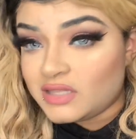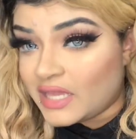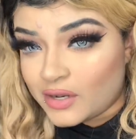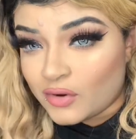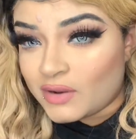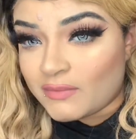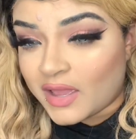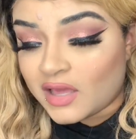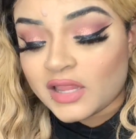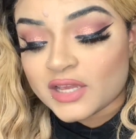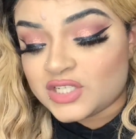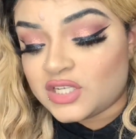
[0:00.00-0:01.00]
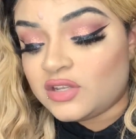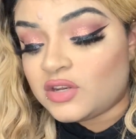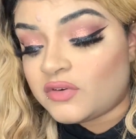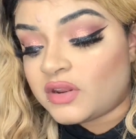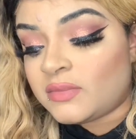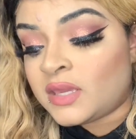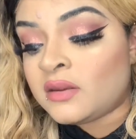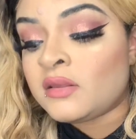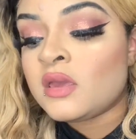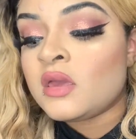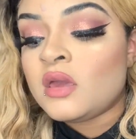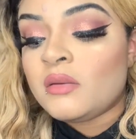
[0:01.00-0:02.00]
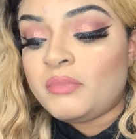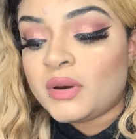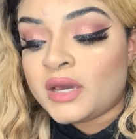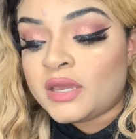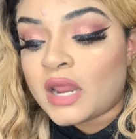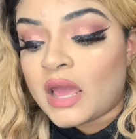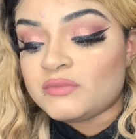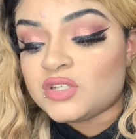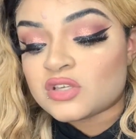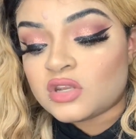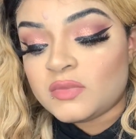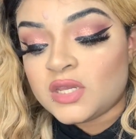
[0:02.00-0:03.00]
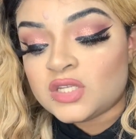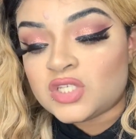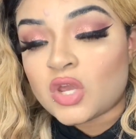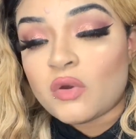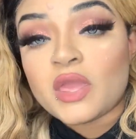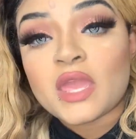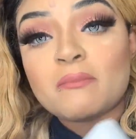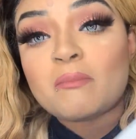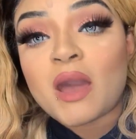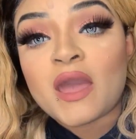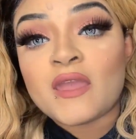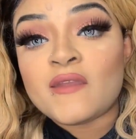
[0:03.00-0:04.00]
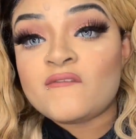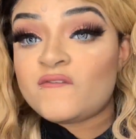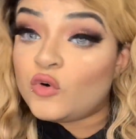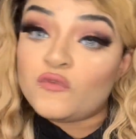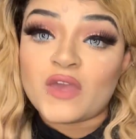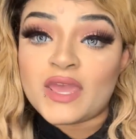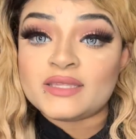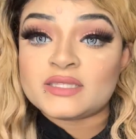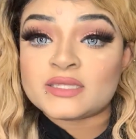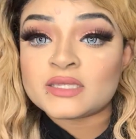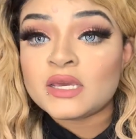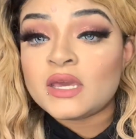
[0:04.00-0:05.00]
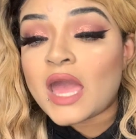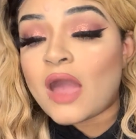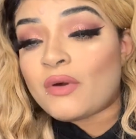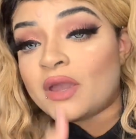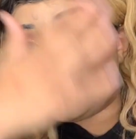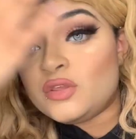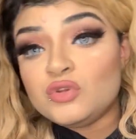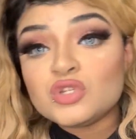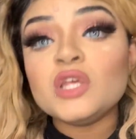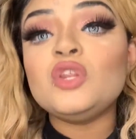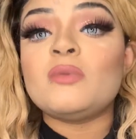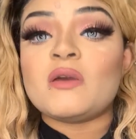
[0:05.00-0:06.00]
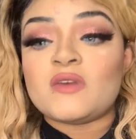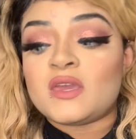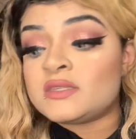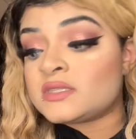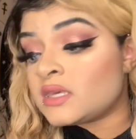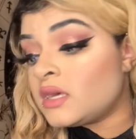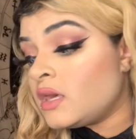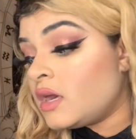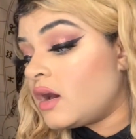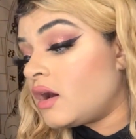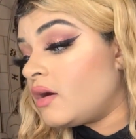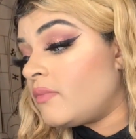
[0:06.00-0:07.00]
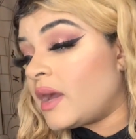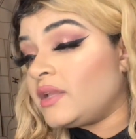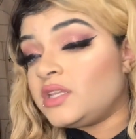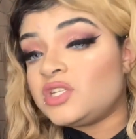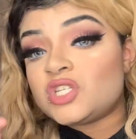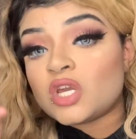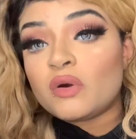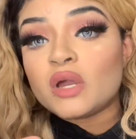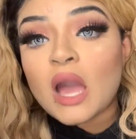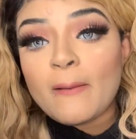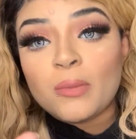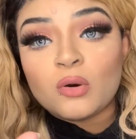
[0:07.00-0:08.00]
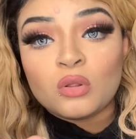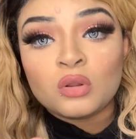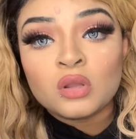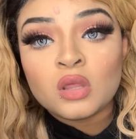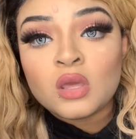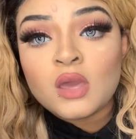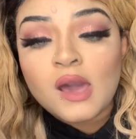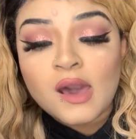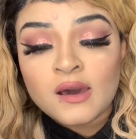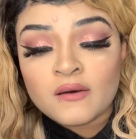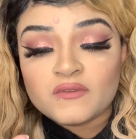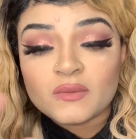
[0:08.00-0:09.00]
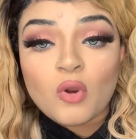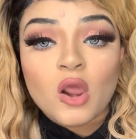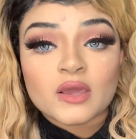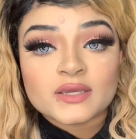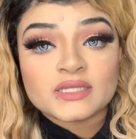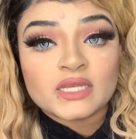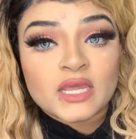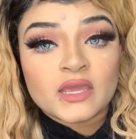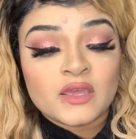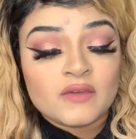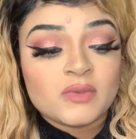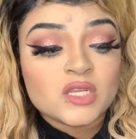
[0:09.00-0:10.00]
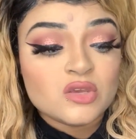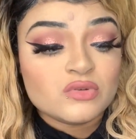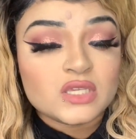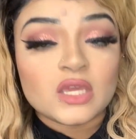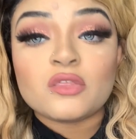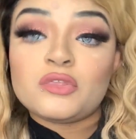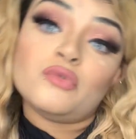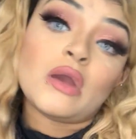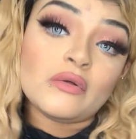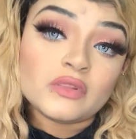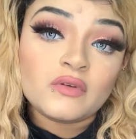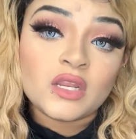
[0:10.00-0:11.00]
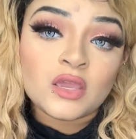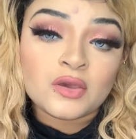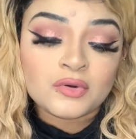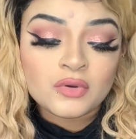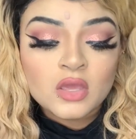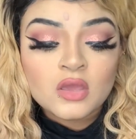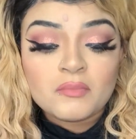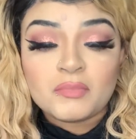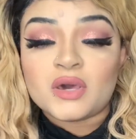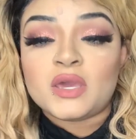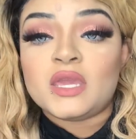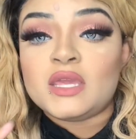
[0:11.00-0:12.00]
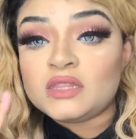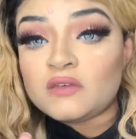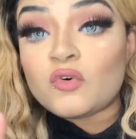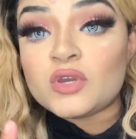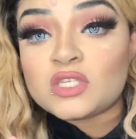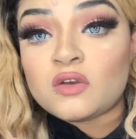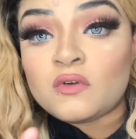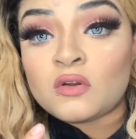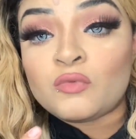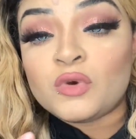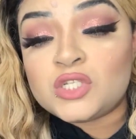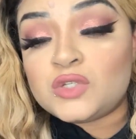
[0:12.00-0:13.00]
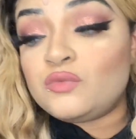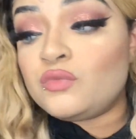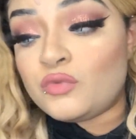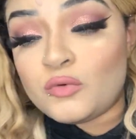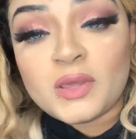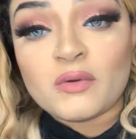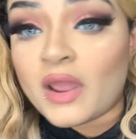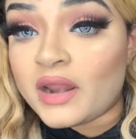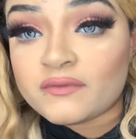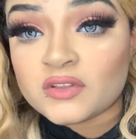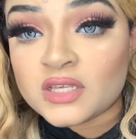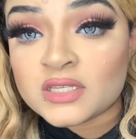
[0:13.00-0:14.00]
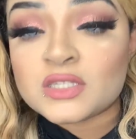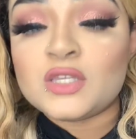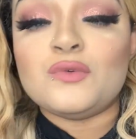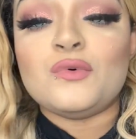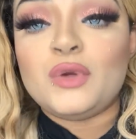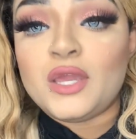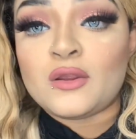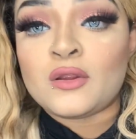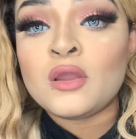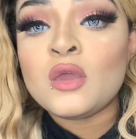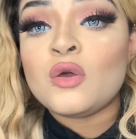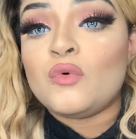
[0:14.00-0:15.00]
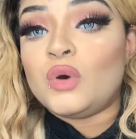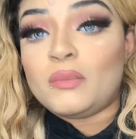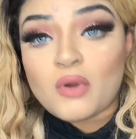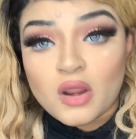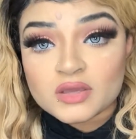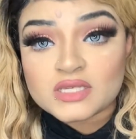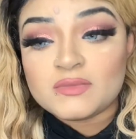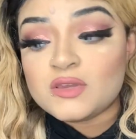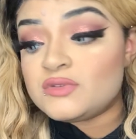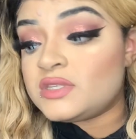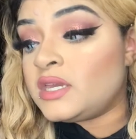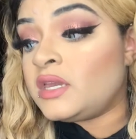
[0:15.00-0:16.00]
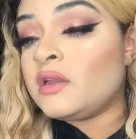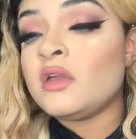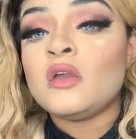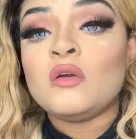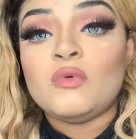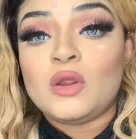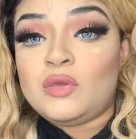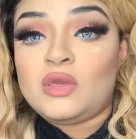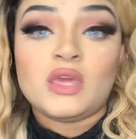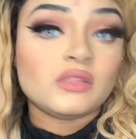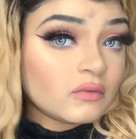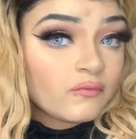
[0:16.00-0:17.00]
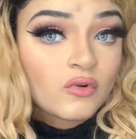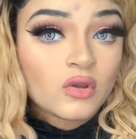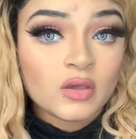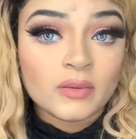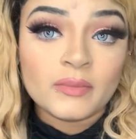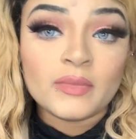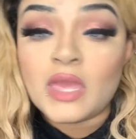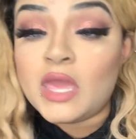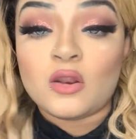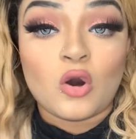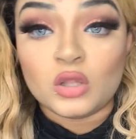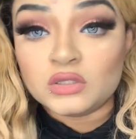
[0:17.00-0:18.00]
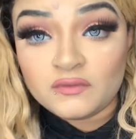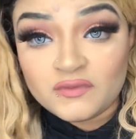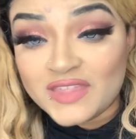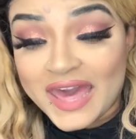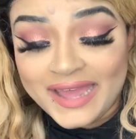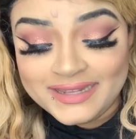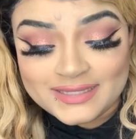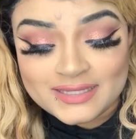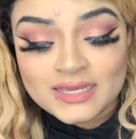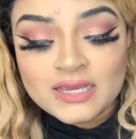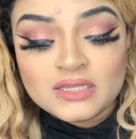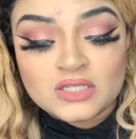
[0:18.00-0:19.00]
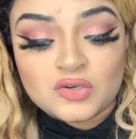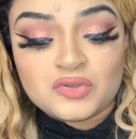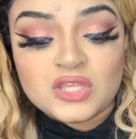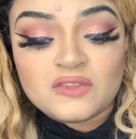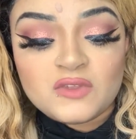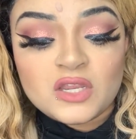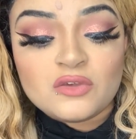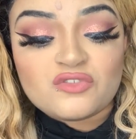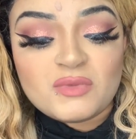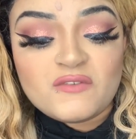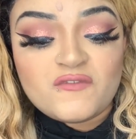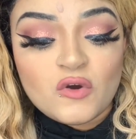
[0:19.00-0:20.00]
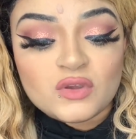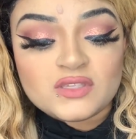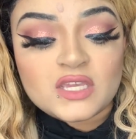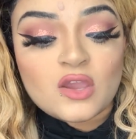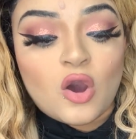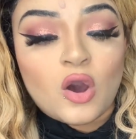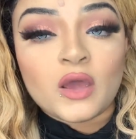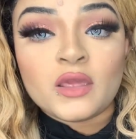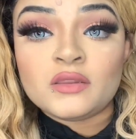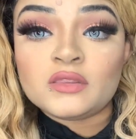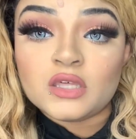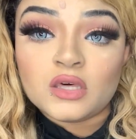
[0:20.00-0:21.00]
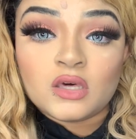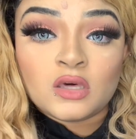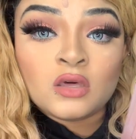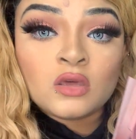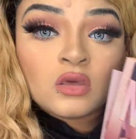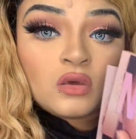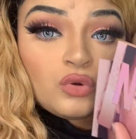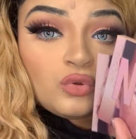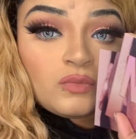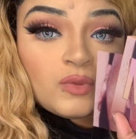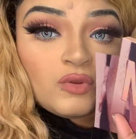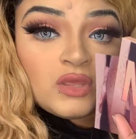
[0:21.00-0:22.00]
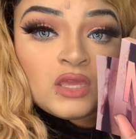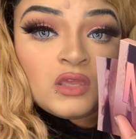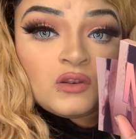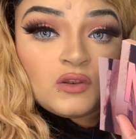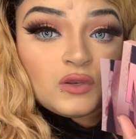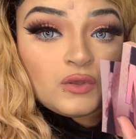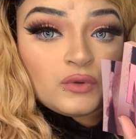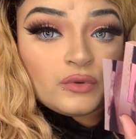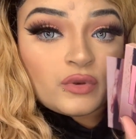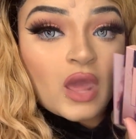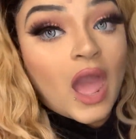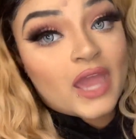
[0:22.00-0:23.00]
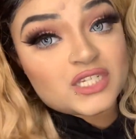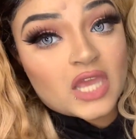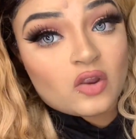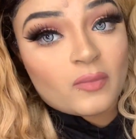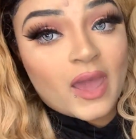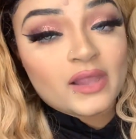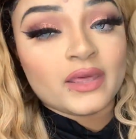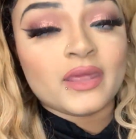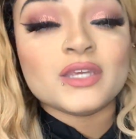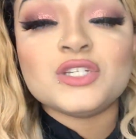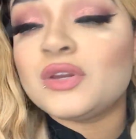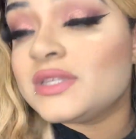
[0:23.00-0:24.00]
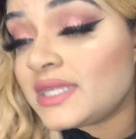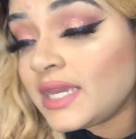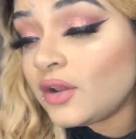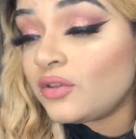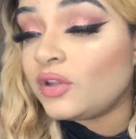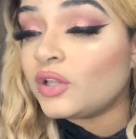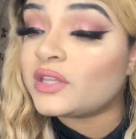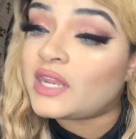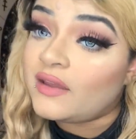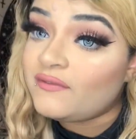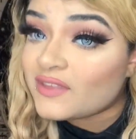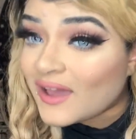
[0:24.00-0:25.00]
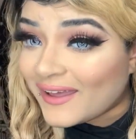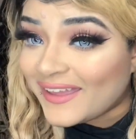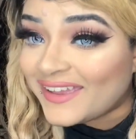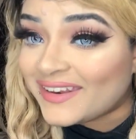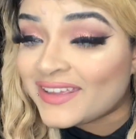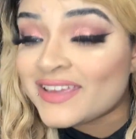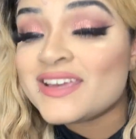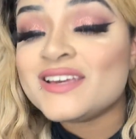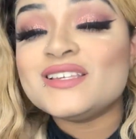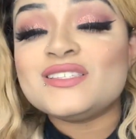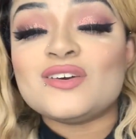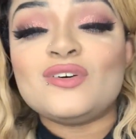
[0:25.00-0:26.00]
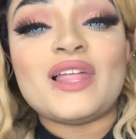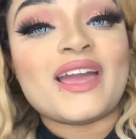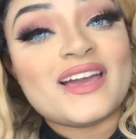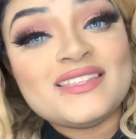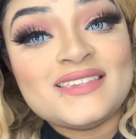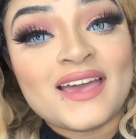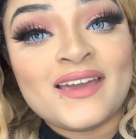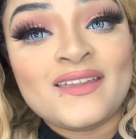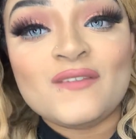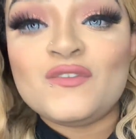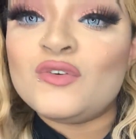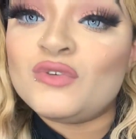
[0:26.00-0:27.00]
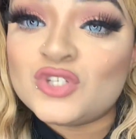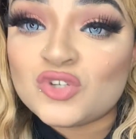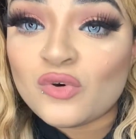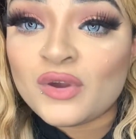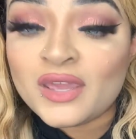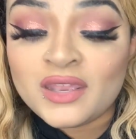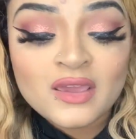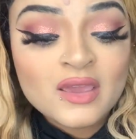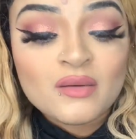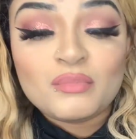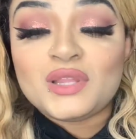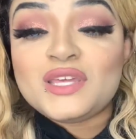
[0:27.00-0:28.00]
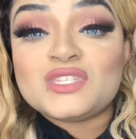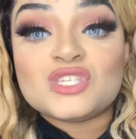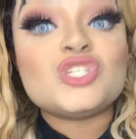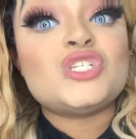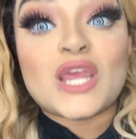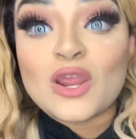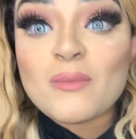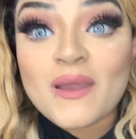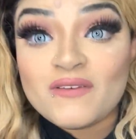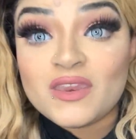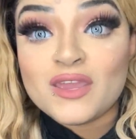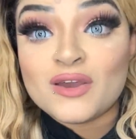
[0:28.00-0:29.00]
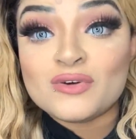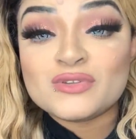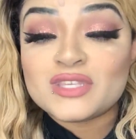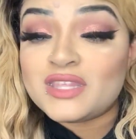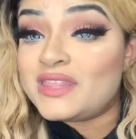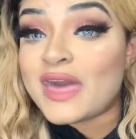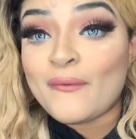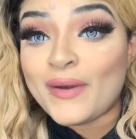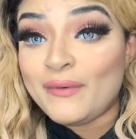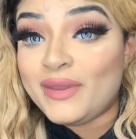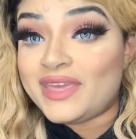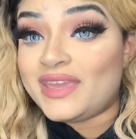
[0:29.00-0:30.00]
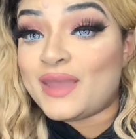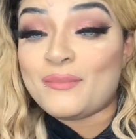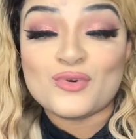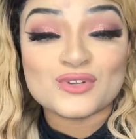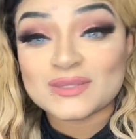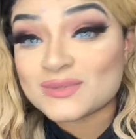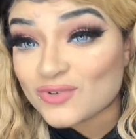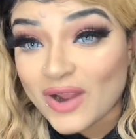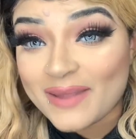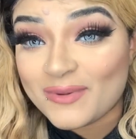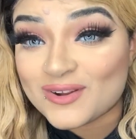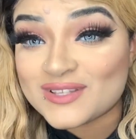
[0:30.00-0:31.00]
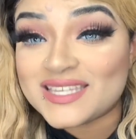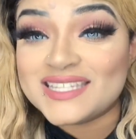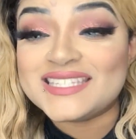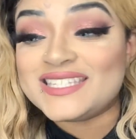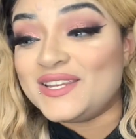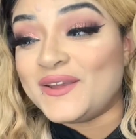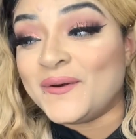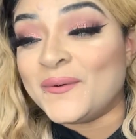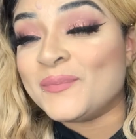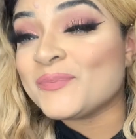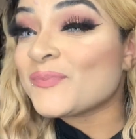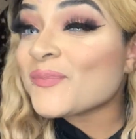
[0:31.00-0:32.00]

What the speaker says: neater in my collection, you know what I mean? But I'm just going to be showing my full face, how I usually do my face. I did show a couple of the products that I have been using throughout the video, but in the voiceover, which will be right after this, you will hear what products I'm using, where you can get them from, and all of that. So this video is gonna be focusing on the Huda Beauty nude eyeshadow palette. As you can see here, the look that I've done. So like I said, if you enjoyed, please share my videos, so then that way we can get more subscribers, since, you know,